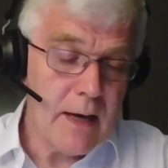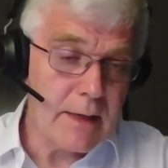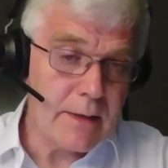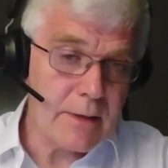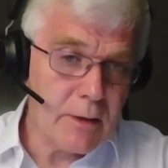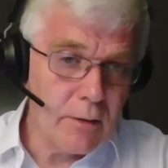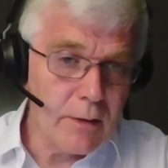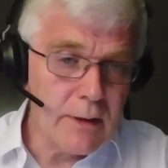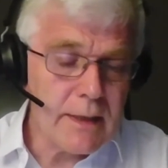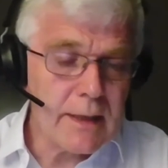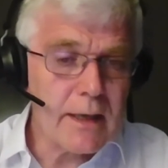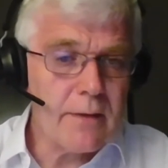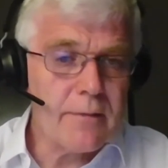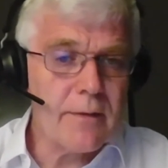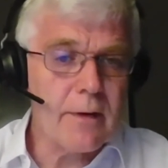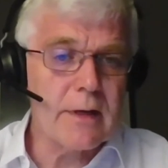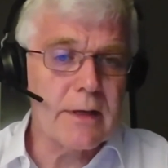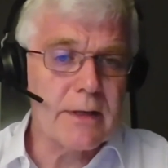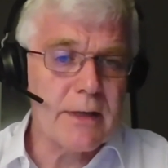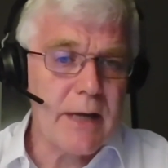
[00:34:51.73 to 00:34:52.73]
it's going to
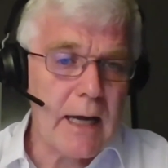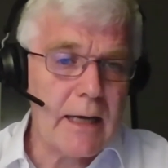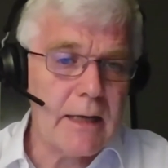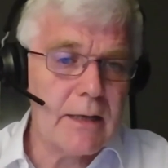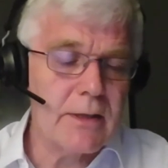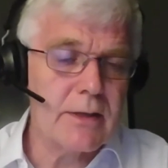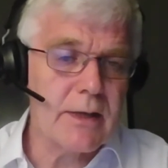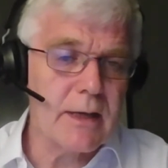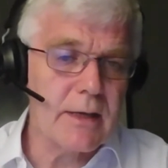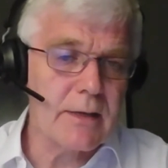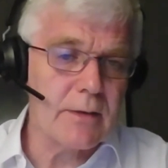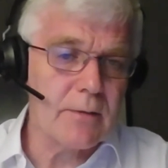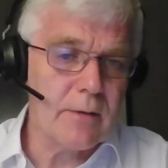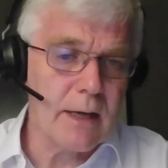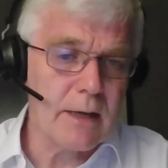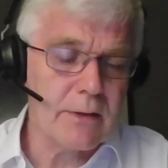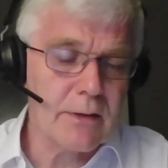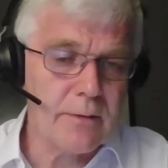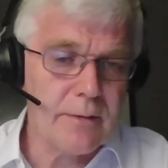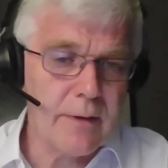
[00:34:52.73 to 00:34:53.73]
get very challenged as you
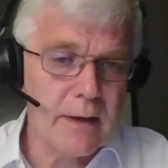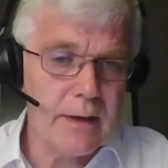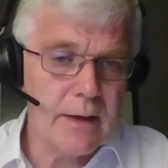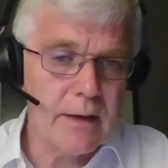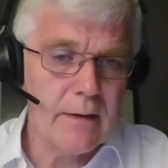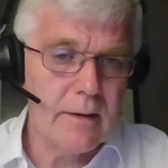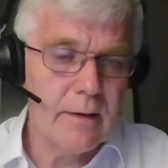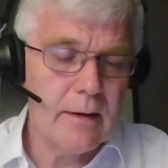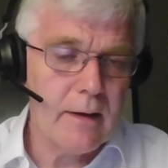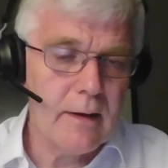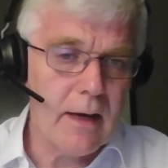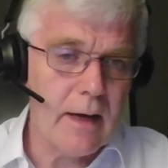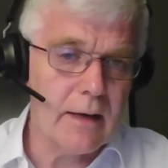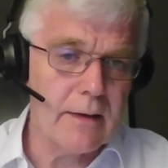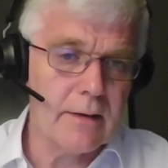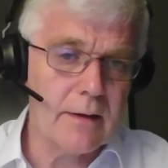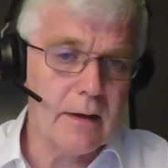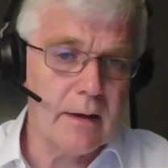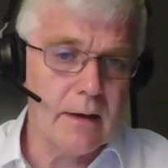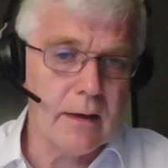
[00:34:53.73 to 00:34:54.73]
electrify.
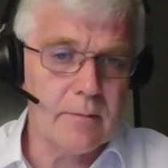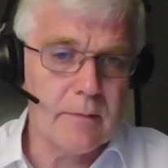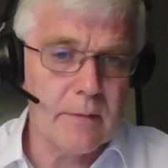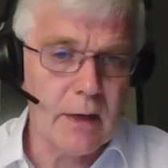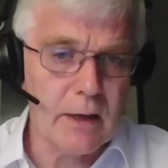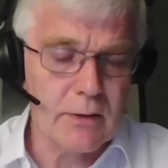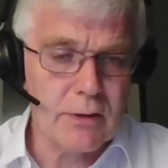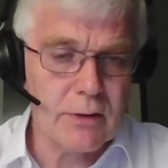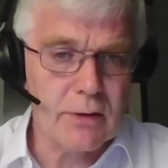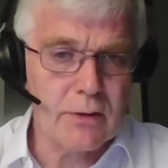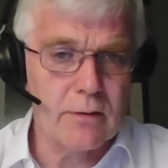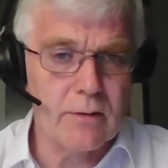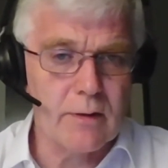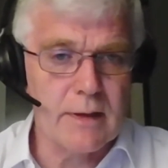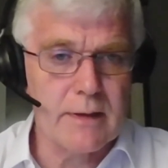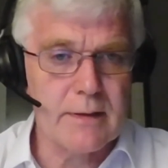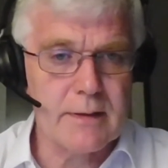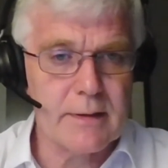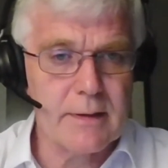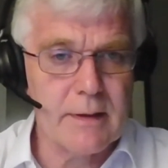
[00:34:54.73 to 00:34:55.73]
And I'm not
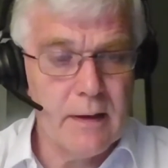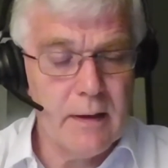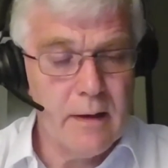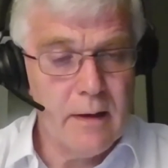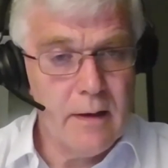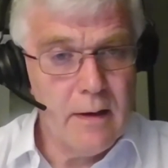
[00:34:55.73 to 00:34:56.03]
sure it's,